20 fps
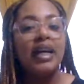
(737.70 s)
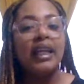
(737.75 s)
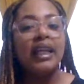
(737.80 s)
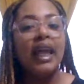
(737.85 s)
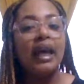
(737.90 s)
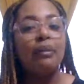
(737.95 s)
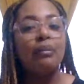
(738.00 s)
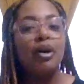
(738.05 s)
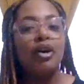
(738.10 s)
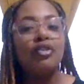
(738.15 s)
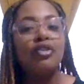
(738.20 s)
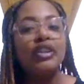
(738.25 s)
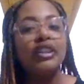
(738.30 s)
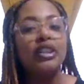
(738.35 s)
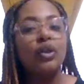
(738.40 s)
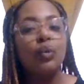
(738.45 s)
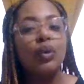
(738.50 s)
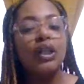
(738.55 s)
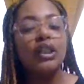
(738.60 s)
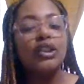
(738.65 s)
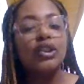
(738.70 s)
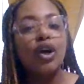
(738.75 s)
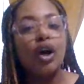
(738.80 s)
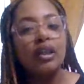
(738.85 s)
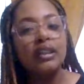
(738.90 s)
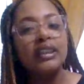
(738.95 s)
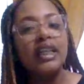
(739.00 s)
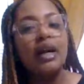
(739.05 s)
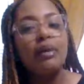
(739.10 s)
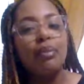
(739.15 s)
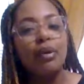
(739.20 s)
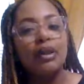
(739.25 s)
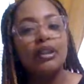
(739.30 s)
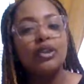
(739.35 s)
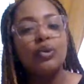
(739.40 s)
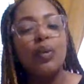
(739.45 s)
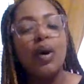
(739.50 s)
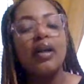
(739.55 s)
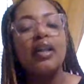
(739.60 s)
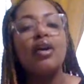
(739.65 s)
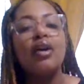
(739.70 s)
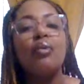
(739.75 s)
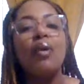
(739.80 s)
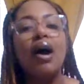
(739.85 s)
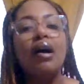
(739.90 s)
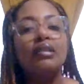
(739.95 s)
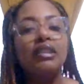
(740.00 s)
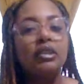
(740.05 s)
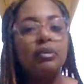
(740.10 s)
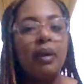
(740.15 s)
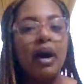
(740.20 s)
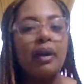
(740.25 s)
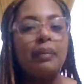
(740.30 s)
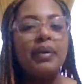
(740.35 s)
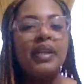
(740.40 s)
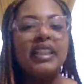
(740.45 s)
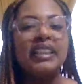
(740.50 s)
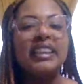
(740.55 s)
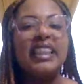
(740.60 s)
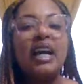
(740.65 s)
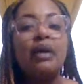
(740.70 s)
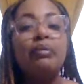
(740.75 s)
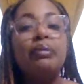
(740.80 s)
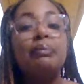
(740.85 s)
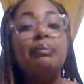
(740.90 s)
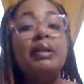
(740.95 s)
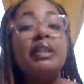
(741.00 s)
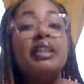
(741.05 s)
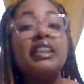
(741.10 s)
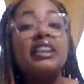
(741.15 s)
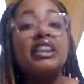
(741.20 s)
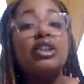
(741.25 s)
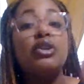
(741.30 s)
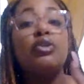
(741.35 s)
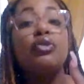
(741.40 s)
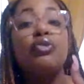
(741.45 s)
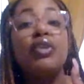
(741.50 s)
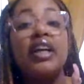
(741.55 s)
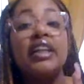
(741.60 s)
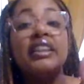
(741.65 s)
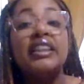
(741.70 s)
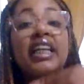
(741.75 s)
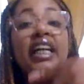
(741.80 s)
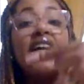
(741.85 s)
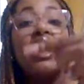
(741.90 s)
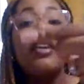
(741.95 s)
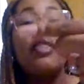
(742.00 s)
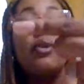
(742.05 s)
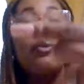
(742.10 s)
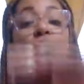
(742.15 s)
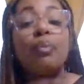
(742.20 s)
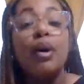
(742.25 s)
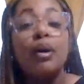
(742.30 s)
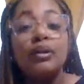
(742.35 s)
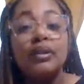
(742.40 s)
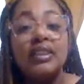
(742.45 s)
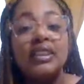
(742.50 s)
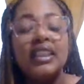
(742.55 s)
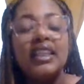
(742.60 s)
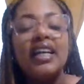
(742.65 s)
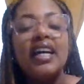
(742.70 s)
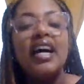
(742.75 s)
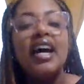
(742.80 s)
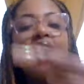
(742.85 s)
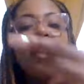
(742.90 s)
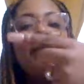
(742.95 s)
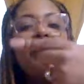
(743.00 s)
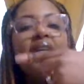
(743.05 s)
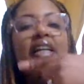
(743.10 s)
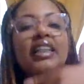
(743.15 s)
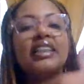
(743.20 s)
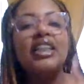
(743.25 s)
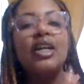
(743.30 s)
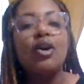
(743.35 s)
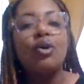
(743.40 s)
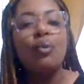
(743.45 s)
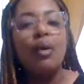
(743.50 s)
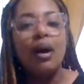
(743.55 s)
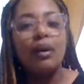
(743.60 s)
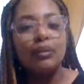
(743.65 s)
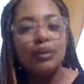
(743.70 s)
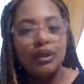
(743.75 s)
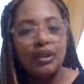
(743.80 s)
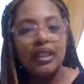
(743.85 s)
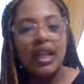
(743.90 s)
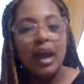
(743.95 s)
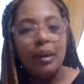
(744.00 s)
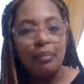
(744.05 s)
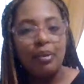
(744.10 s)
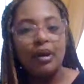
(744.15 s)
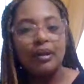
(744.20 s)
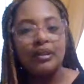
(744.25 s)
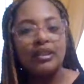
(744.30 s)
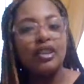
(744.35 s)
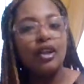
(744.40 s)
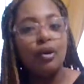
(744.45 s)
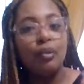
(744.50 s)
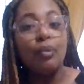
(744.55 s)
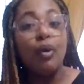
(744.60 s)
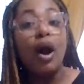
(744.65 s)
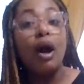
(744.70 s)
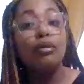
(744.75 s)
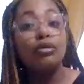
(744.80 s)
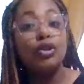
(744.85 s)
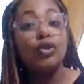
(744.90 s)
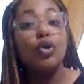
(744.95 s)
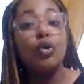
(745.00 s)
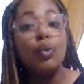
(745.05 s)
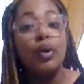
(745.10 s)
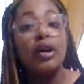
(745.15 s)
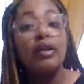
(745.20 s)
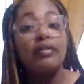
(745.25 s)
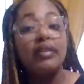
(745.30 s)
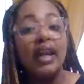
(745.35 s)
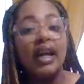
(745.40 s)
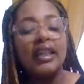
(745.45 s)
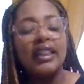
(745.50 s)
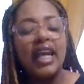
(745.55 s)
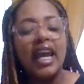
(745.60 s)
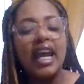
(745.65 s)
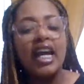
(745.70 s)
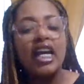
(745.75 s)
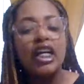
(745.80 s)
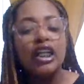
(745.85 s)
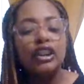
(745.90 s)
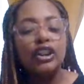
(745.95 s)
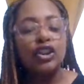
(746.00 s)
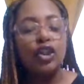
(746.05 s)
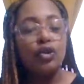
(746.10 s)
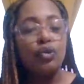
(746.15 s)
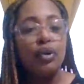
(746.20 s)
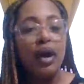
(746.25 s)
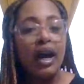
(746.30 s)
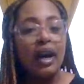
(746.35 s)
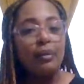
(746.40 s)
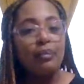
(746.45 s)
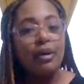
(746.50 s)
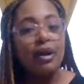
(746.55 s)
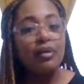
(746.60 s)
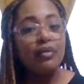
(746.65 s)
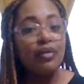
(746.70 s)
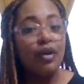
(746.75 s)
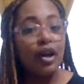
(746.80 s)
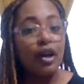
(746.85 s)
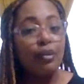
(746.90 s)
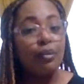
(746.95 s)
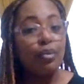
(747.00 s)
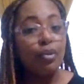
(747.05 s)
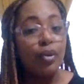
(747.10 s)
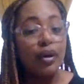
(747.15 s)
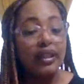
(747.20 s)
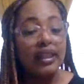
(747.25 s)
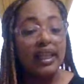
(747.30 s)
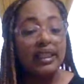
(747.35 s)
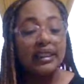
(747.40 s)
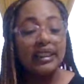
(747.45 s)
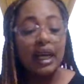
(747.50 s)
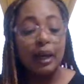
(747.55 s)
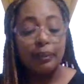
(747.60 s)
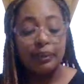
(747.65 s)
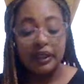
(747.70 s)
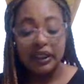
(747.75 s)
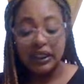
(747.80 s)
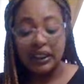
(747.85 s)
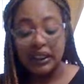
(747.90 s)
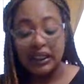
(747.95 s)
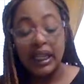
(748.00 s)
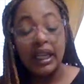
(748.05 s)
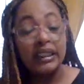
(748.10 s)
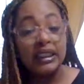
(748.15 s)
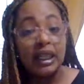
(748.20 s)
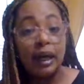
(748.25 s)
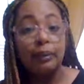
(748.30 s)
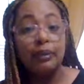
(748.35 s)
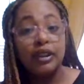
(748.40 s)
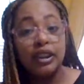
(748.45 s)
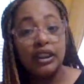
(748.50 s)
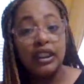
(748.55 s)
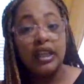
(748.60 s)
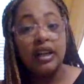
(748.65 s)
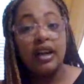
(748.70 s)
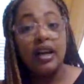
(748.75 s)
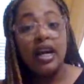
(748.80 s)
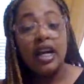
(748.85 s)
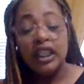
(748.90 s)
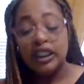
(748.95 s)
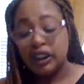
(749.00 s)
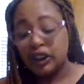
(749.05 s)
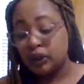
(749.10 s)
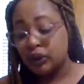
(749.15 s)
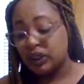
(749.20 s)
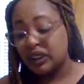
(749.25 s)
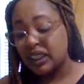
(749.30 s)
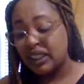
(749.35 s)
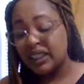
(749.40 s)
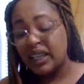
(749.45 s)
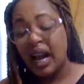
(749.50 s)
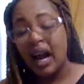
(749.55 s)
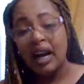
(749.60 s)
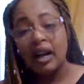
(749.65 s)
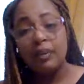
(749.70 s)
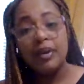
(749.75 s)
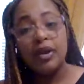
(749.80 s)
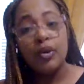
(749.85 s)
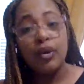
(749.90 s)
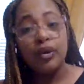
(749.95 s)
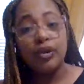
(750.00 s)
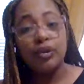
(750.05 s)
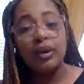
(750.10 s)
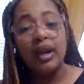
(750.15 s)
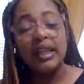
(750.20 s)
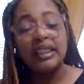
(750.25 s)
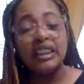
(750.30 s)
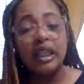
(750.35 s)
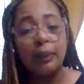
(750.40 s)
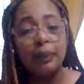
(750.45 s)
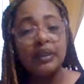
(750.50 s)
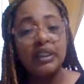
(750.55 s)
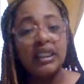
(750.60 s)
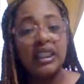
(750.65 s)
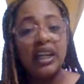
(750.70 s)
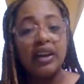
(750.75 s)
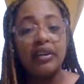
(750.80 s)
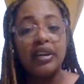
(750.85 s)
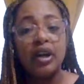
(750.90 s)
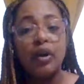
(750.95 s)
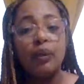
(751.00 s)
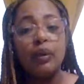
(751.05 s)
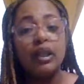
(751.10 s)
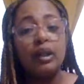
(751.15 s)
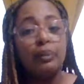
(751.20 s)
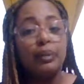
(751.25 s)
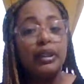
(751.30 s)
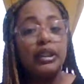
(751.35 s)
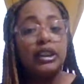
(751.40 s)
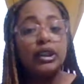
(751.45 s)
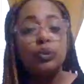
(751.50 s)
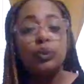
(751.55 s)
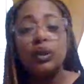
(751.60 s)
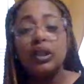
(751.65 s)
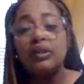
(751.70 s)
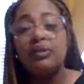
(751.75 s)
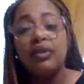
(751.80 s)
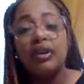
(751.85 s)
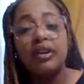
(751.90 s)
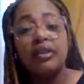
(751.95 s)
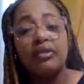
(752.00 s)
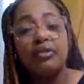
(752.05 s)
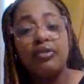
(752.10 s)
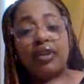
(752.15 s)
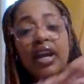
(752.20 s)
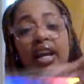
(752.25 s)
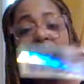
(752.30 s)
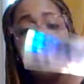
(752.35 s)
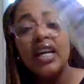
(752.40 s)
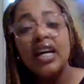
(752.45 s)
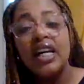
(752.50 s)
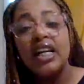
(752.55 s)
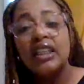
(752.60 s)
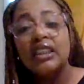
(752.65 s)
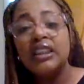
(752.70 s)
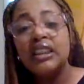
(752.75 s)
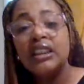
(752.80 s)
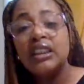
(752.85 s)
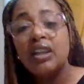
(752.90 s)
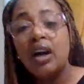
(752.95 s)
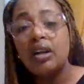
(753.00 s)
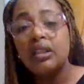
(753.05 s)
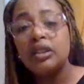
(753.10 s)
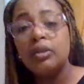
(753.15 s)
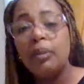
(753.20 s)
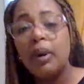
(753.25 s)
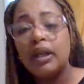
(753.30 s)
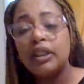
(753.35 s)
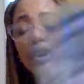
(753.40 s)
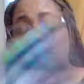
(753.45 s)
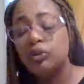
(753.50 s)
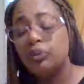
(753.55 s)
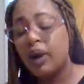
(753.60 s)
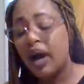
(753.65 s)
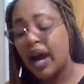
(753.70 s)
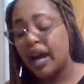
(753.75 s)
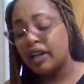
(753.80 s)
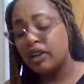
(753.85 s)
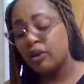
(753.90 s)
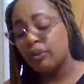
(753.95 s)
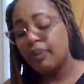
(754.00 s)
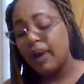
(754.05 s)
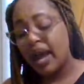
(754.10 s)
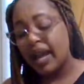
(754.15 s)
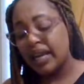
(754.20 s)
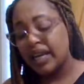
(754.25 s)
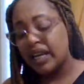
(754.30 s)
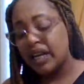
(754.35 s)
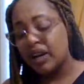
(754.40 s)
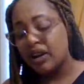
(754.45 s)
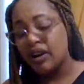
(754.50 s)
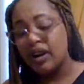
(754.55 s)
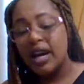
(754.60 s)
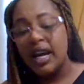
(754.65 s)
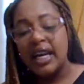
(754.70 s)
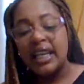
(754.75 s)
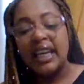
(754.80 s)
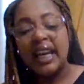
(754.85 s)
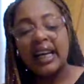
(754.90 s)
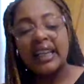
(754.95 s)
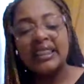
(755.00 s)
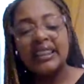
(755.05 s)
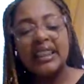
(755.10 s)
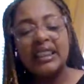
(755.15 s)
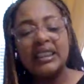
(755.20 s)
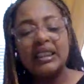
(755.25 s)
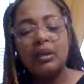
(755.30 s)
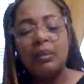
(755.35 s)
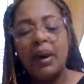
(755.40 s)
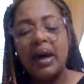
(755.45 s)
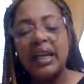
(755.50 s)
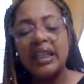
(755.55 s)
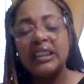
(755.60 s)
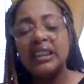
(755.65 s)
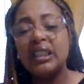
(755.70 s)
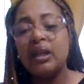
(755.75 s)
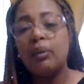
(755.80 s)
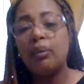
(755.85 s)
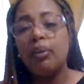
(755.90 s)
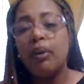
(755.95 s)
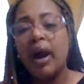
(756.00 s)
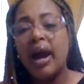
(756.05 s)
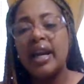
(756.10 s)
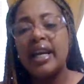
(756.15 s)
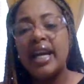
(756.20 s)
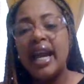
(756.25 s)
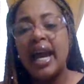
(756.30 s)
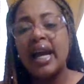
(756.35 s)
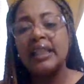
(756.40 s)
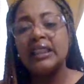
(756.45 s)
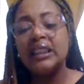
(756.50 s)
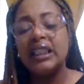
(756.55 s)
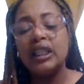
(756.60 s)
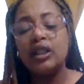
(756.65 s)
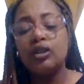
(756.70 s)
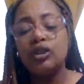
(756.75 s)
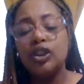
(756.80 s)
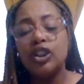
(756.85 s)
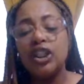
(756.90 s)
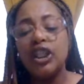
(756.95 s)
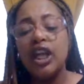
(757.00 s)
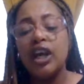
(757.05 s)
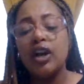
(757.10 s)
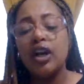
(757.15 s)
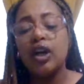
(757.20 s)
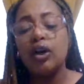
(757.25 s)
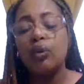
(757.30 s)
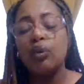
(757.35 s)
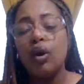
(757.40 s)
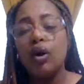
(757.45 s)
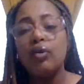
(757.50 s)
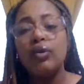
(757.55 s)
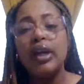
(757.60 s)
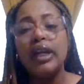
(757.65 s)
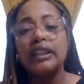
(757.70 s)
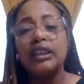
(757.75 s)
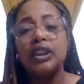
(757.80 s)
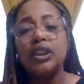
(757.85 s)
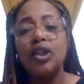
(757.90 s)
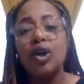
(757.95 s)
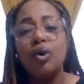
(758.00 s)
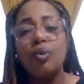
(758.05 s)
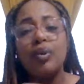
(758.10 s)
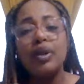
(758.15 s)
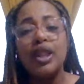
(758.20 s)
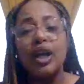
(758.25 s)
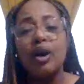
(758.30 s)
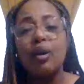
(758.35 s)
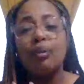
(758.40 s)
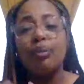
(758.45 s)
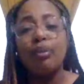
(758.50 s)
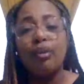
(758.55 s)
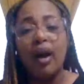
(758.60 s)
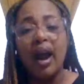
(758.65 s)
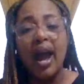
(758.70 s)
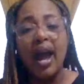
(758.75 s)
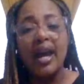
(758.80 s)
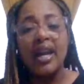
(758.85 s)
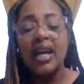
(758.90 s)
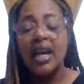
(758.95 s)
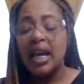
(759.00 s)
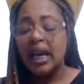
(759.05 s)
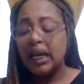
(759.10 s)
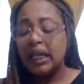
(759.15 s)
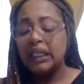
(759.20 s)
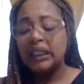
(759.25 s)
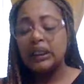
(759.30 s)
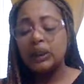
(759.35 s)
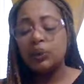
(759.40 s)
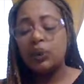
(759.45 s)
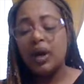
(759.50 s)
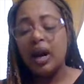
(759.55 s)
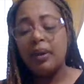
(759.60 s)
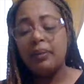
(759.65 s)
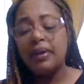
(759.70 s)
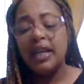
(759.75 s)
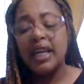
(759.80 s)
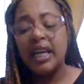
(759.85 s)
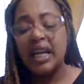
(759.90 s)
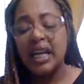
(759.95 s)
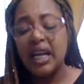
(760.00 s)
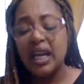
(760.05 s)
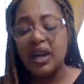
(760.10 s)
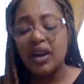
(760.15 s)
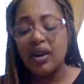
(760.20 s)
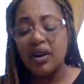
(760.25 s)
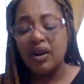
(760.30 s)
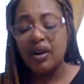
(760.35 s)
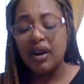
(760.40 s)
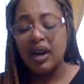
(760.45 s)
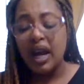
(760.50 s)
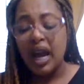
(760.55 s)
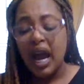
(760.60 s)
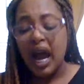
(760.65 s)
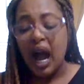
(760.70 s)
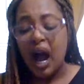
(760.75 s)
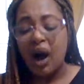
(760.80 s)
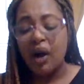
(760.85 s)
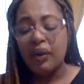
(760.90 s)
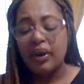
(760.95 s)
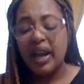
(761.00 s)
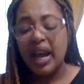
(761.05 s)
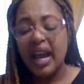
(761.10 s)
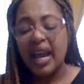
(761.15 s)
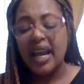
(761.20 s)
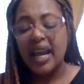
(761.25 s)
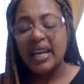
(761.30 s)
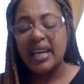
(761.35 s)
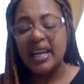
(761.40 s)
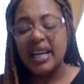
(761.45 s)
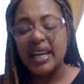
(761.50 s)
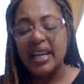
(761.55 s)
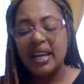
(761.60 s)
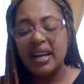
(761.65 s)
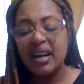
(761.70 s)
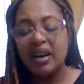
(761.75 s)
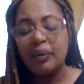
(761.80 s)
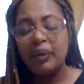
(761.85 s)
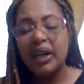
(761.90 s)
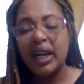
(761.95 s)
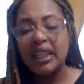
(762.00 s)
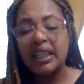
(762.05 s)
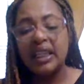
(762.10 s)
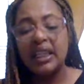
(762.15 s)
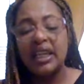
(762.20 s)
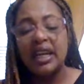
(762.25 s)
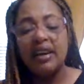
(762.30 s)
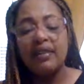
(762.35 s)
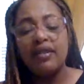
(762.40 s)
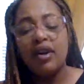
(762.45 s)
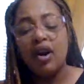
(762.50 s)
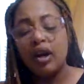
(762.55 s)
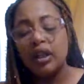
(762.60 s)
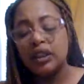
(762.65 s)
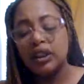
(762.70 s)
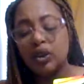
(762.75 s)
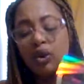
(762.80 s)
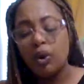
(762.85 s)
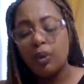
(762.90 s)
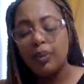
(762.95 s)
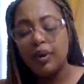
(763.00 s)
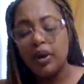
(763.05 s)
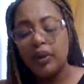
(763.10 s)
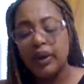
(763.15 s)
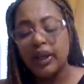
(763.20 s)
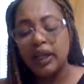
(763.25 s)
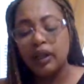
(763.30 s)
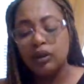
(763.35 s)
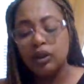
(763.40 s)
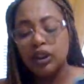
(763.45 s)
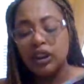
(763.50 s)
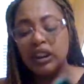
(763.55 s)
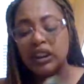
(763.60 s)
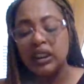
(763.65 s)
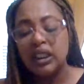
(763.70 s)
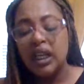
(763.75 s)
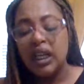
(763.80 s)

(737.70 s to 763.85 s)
Like motherfuckers don't want to talk to that person while they're around somebody because they would be considered fake to that other person because they're around that person, you know, around you or whatever like that. So you got to pin fucking point that type of that type of shit. So, so y'all could be going through that type of scenario where a bitch is really fucking fake. She talks about you behind your back here. Like I said, somebody's in a bratty ass energy. They're in a grown ass adult, but they're a brat. Is what I'm getting here. Okay, yeah, we got the Death card, Scorpio energy,